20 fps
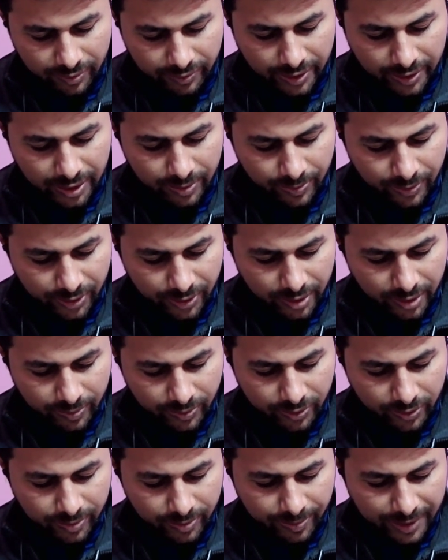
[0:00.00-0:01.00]
1
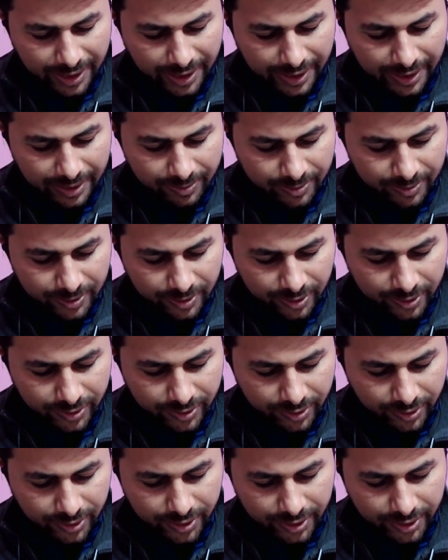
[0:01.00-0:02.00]
upon 4 pi
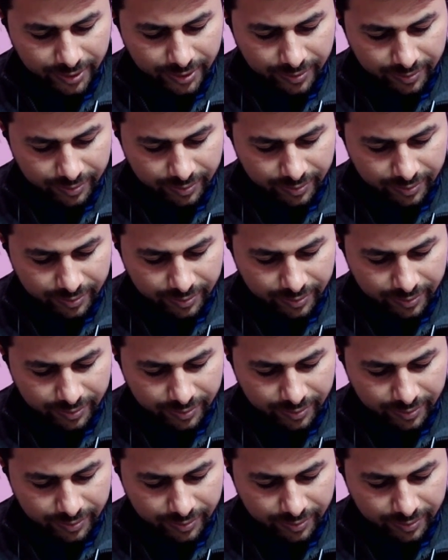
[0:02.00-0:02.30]
epsilon naught